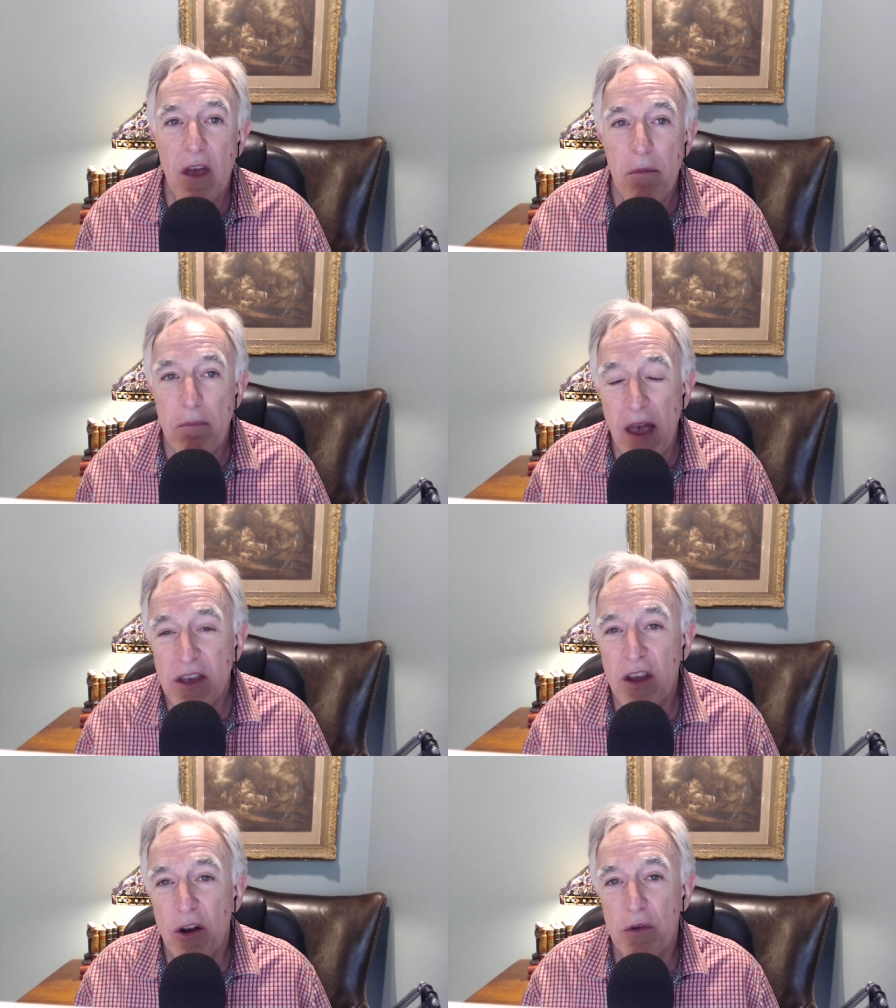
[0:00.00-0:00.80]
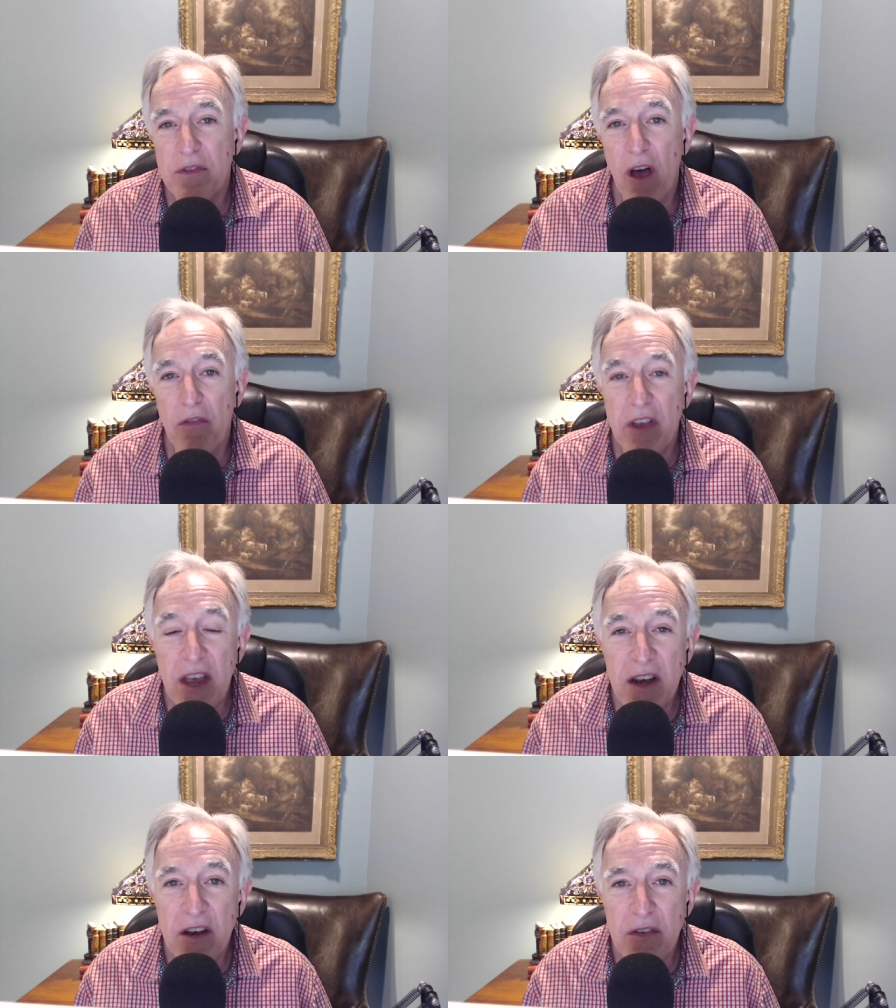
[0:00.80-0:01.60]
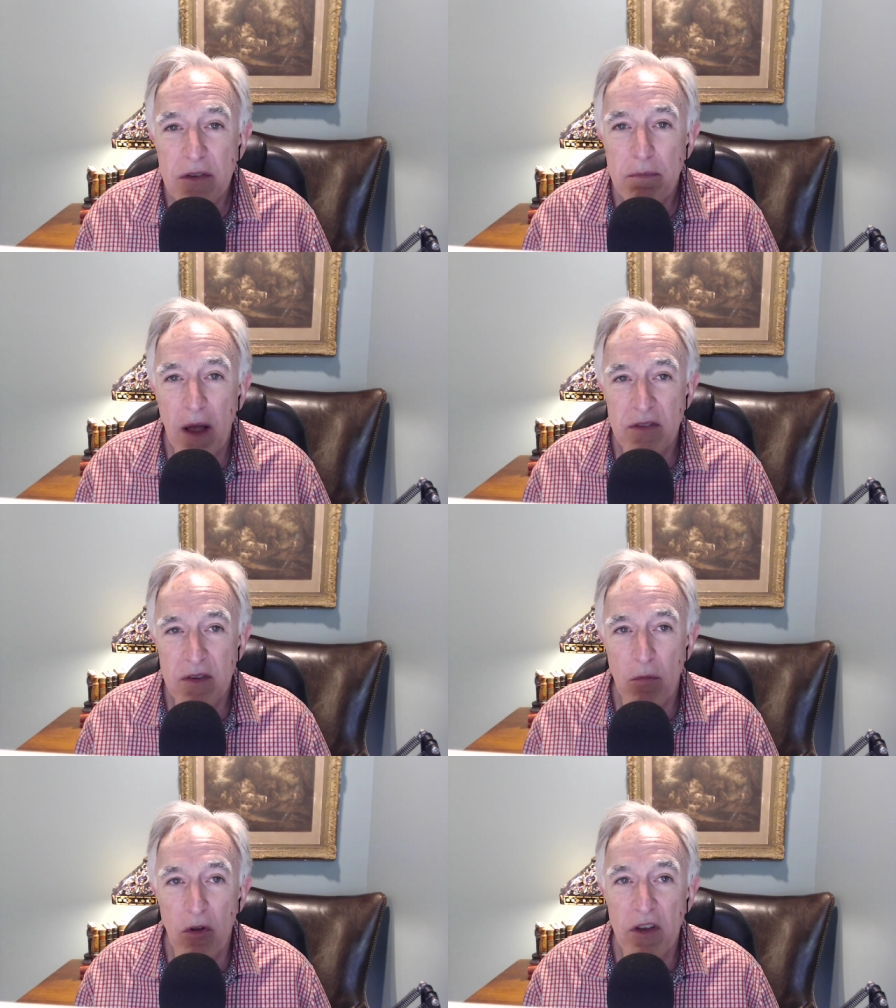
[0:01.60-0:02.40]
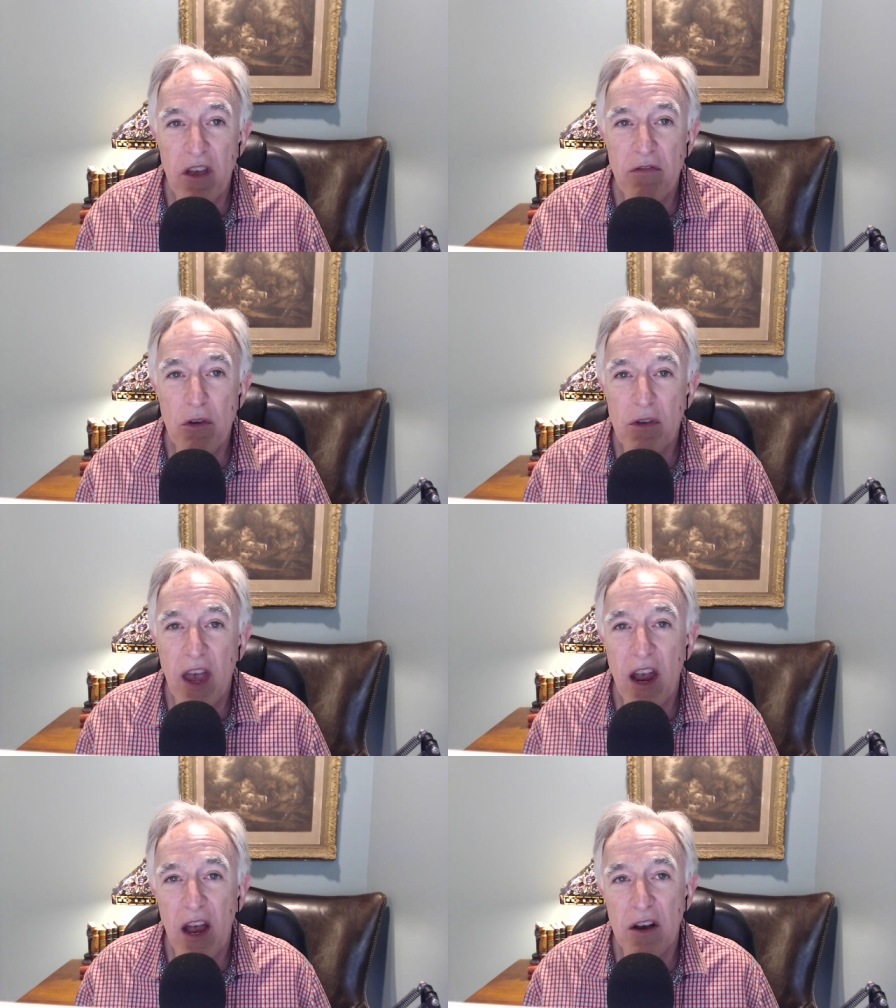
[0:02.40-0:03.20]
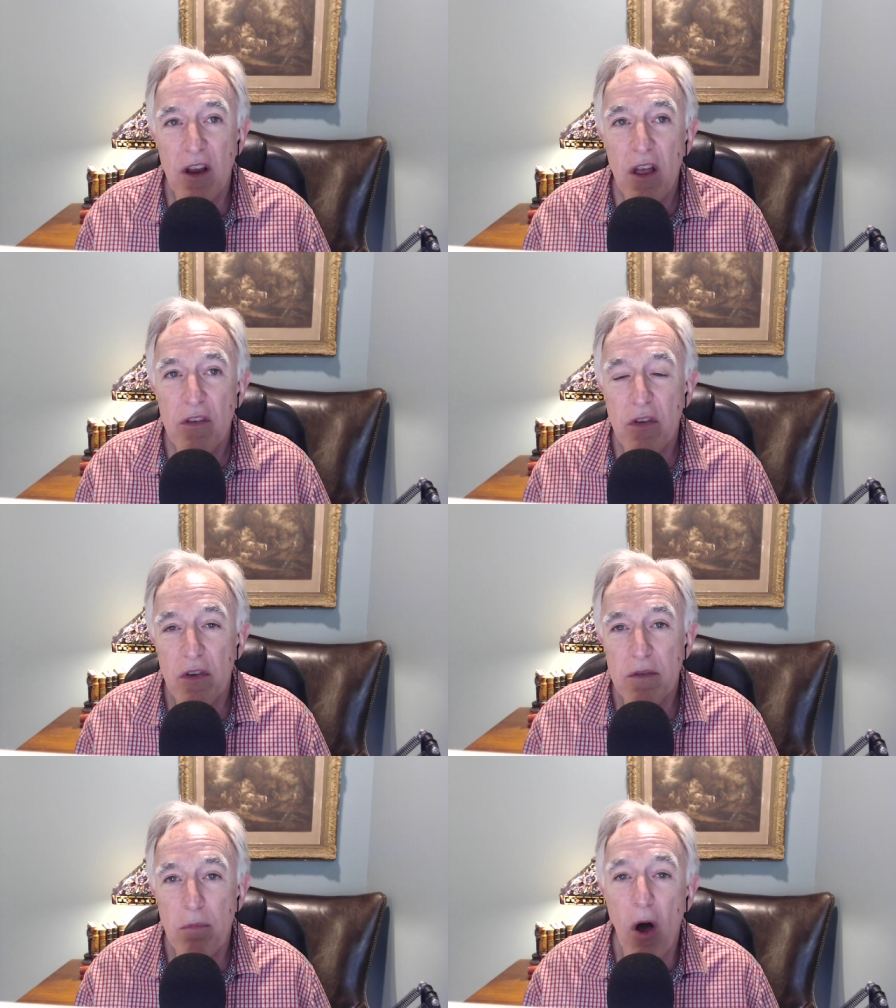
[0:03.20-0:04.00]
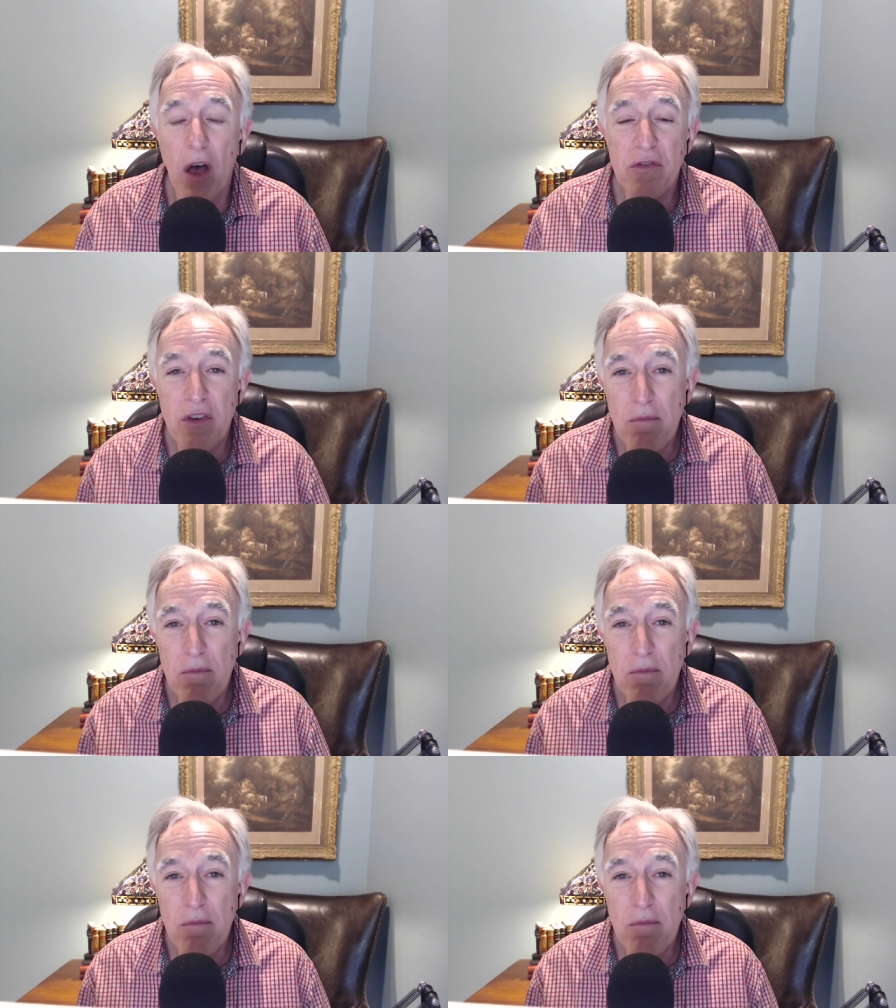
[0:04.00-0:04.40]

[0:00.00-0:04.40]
making yourself indispensable, if you can, to this boss.